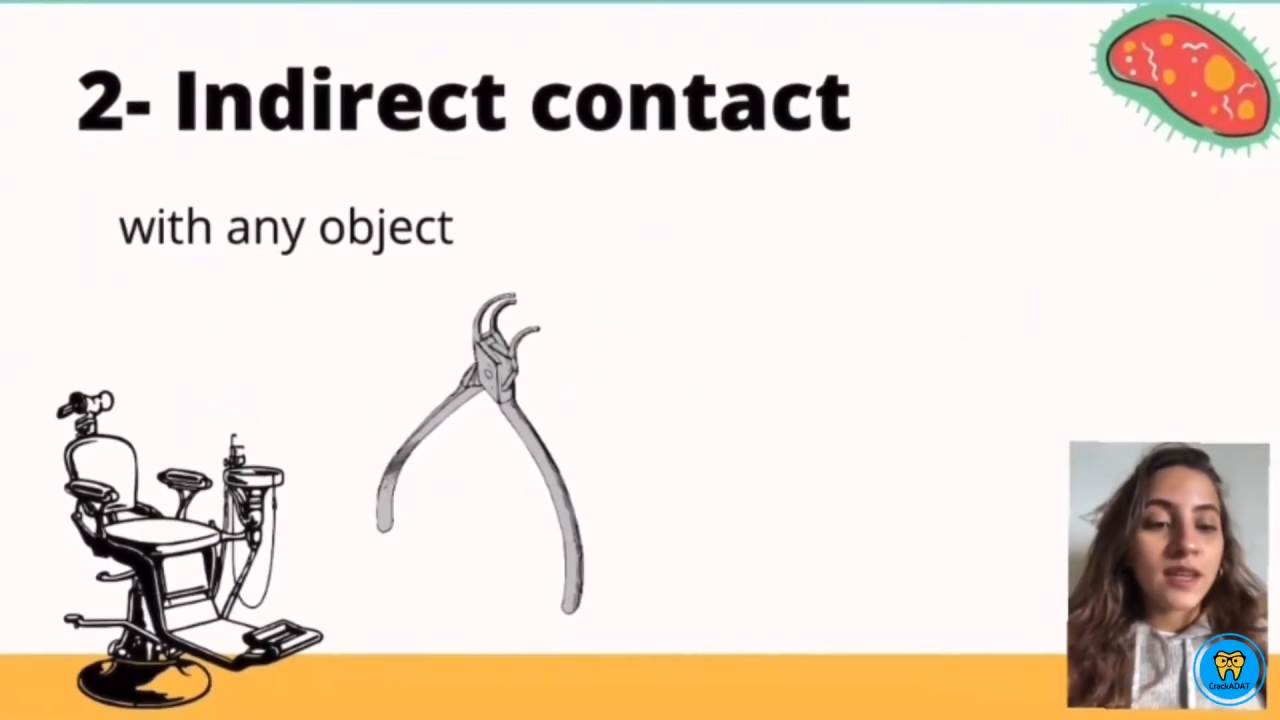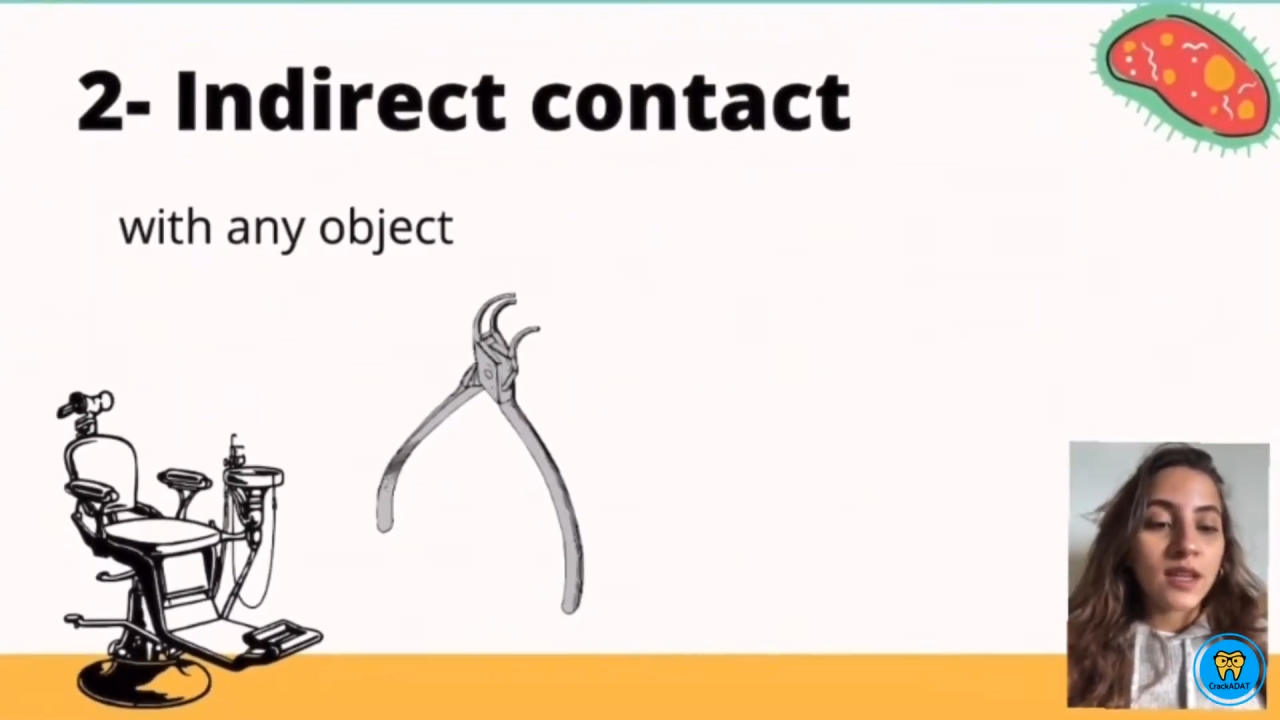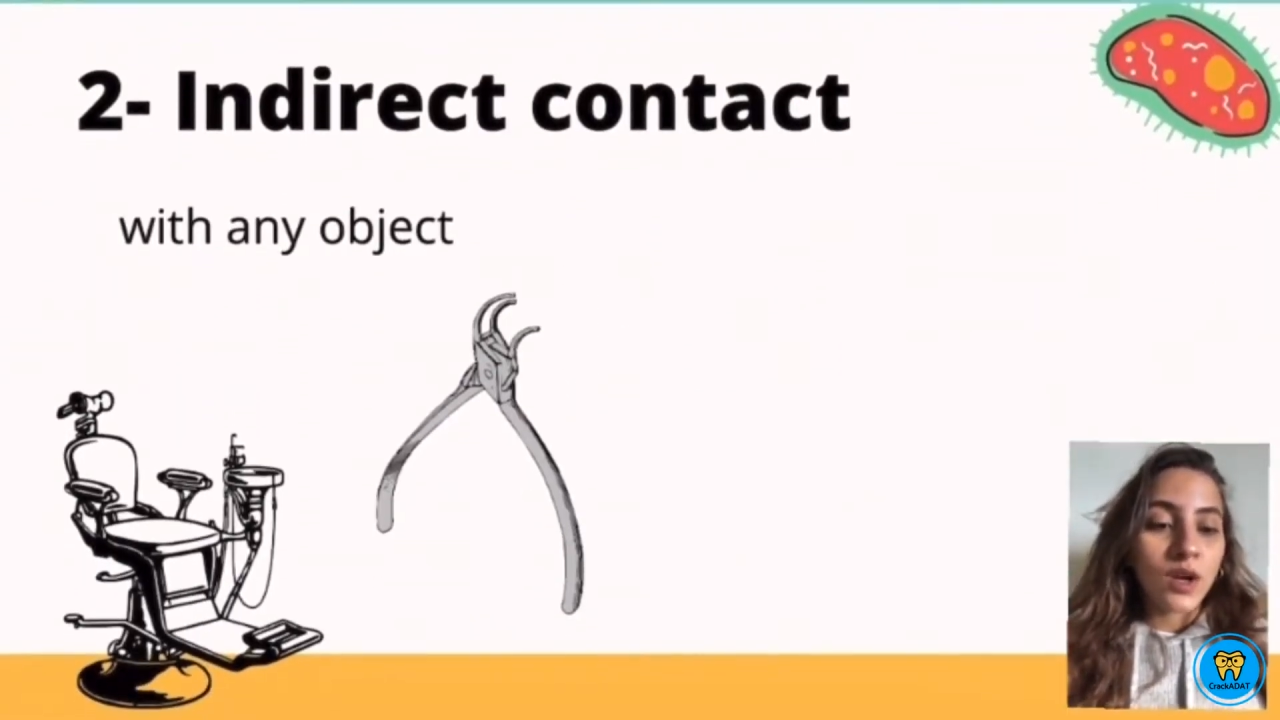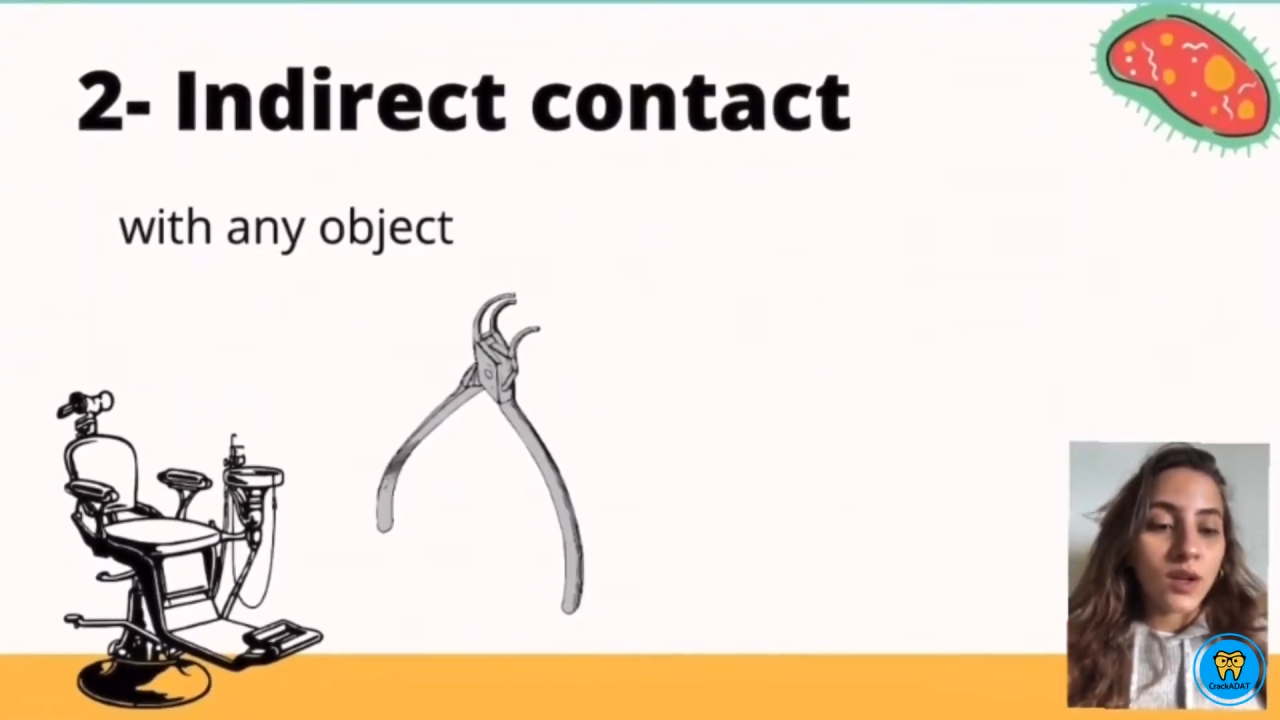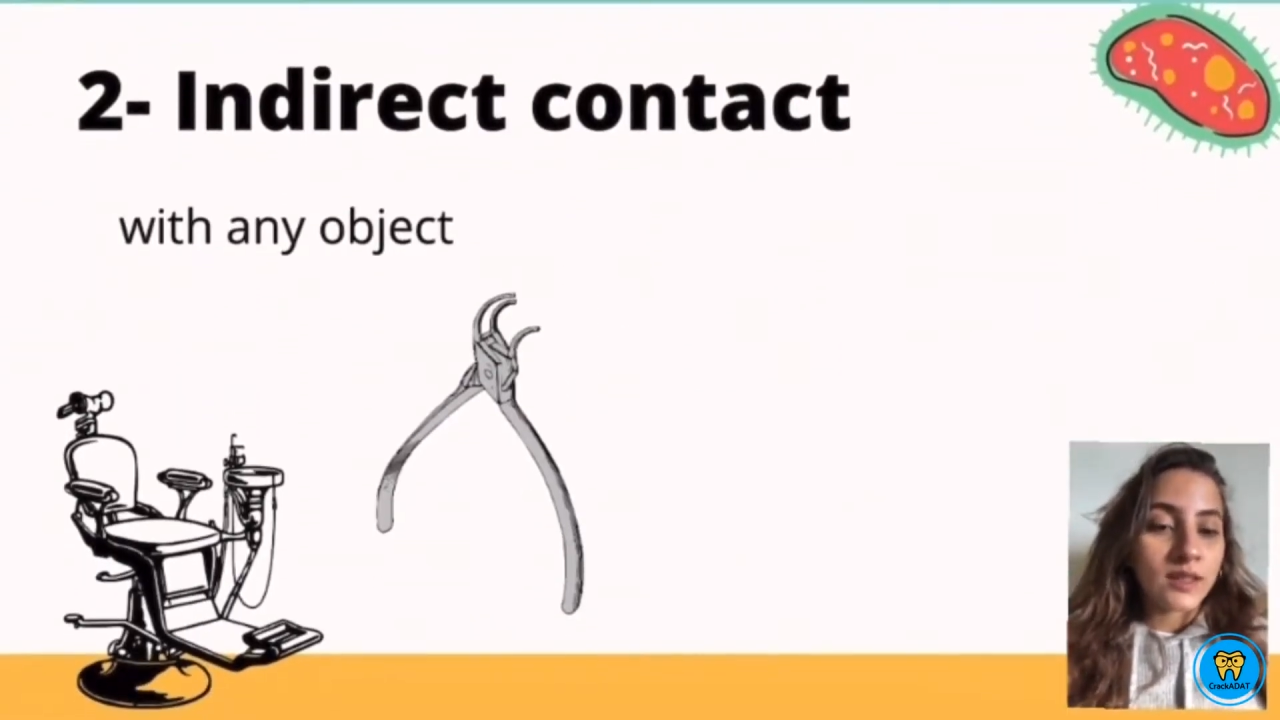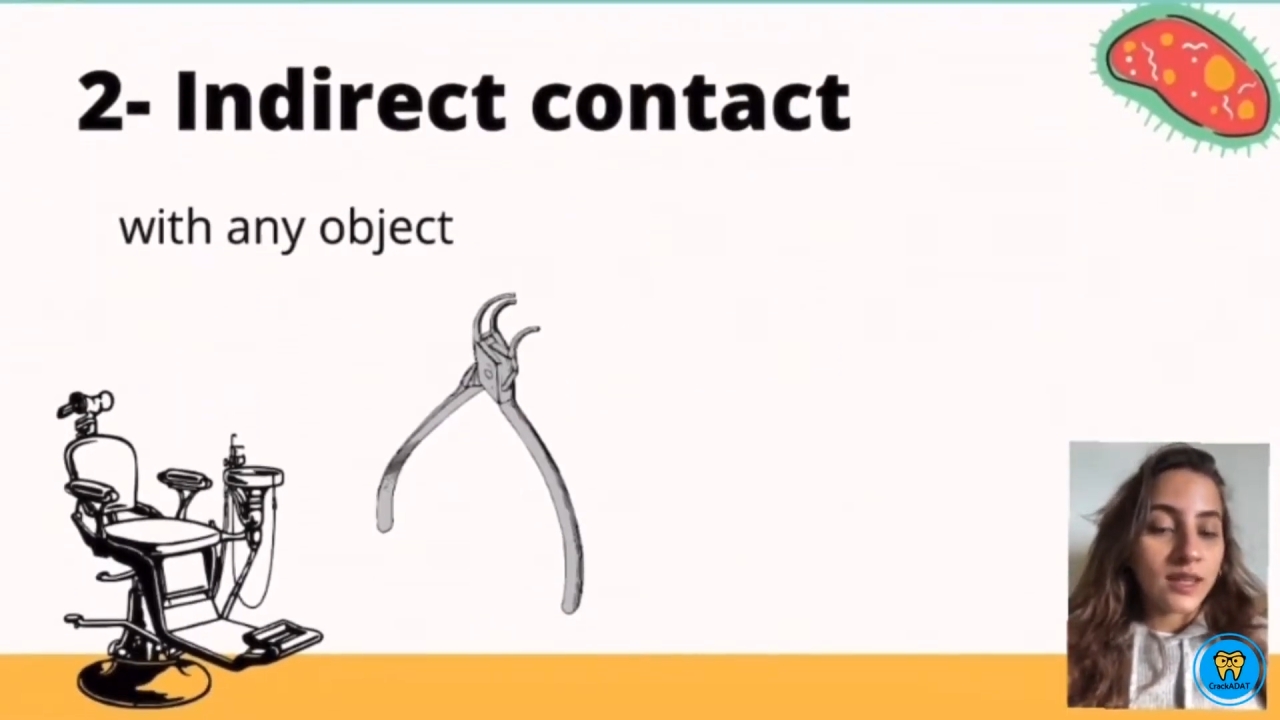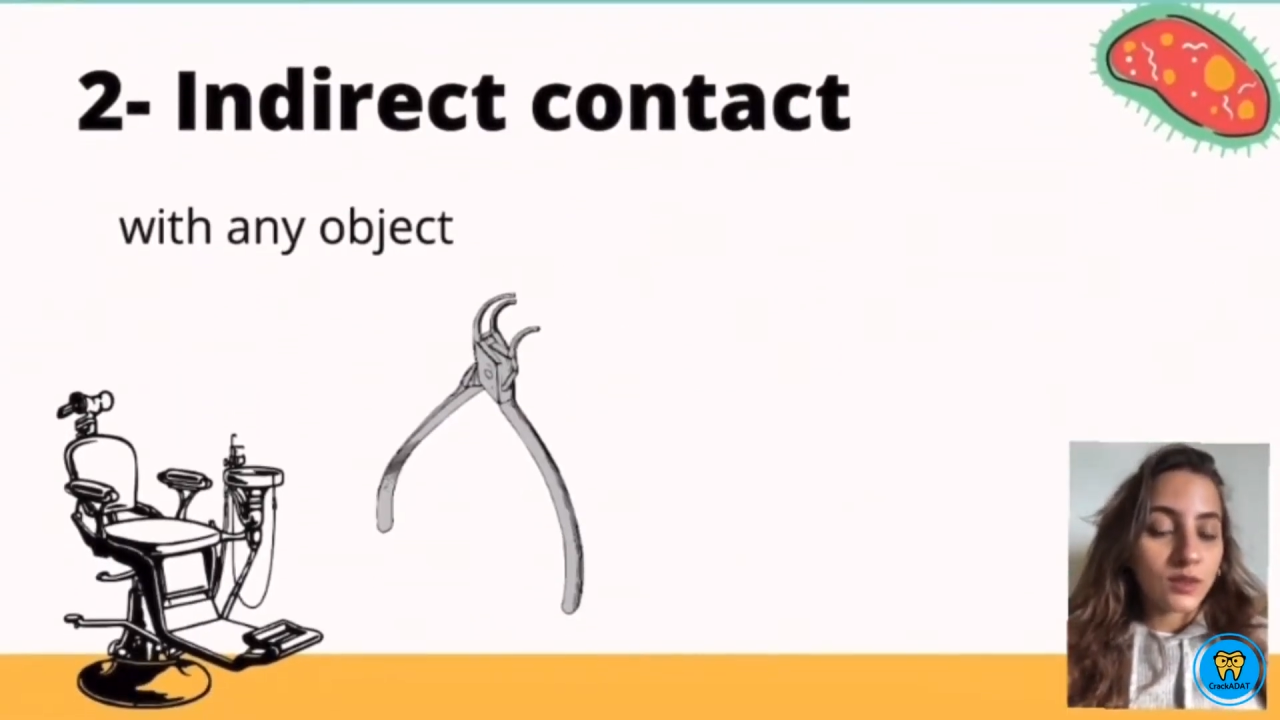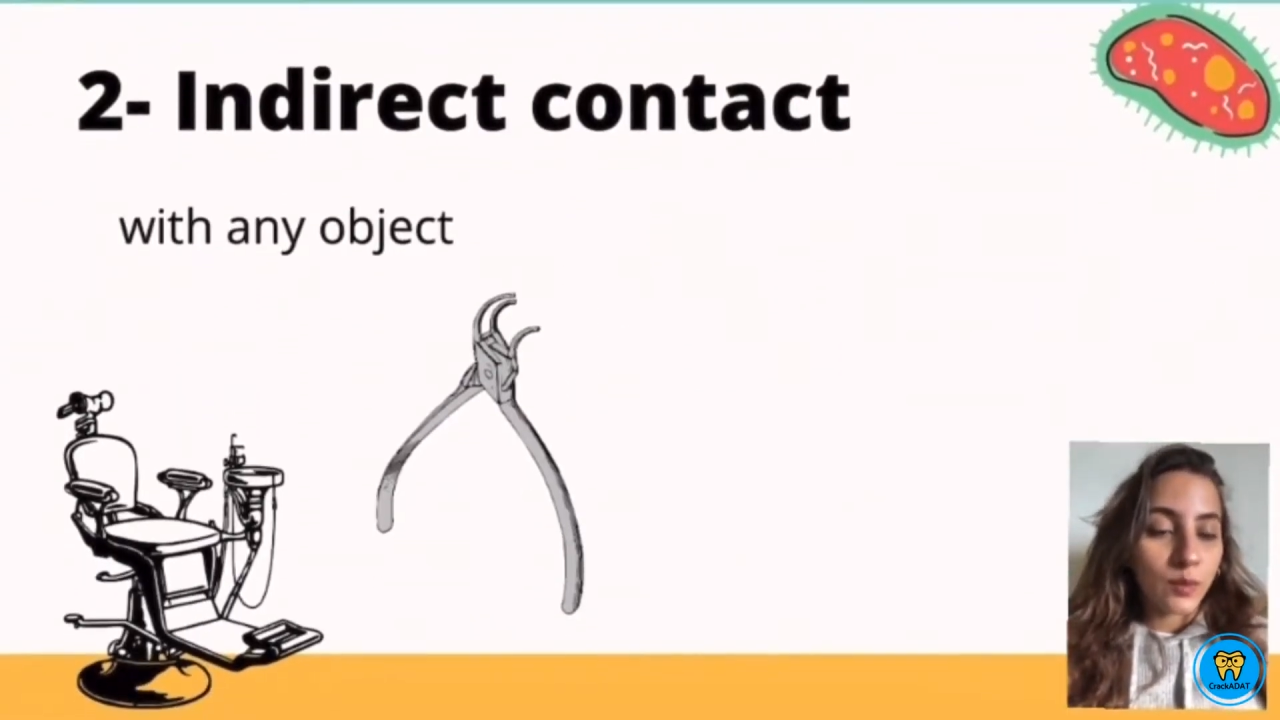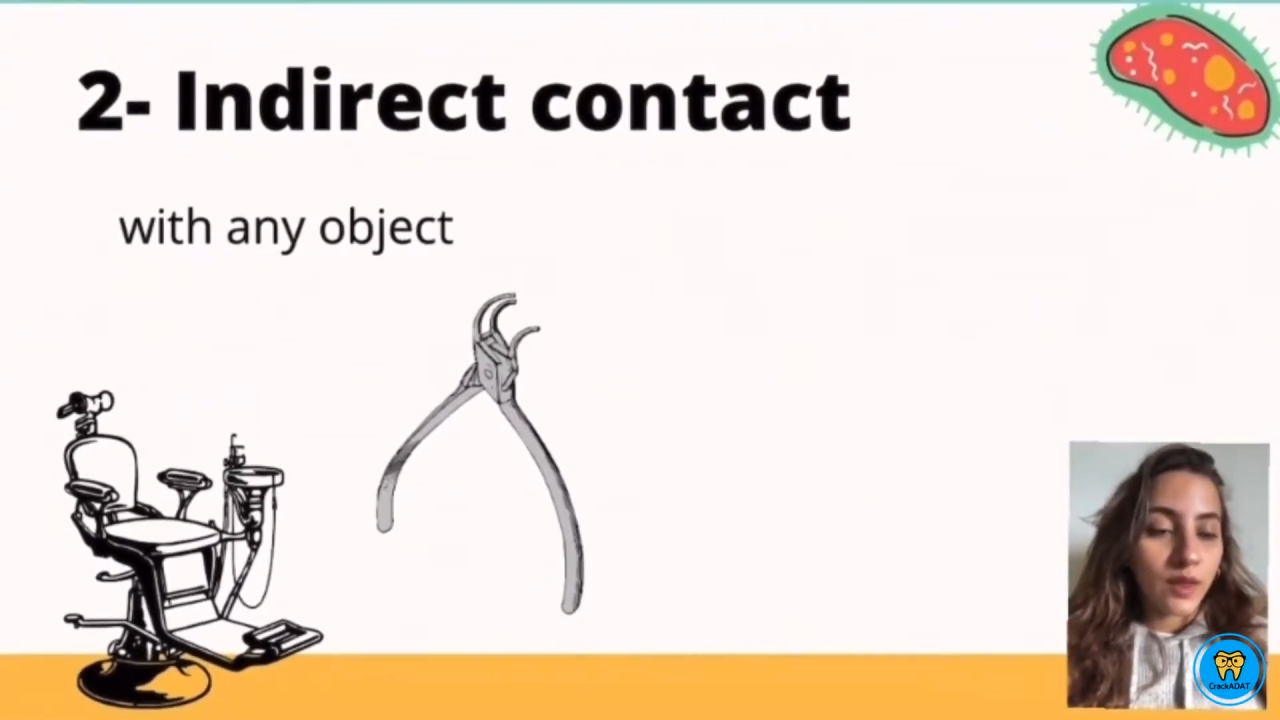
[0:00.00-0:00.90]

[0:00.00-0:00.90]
in contact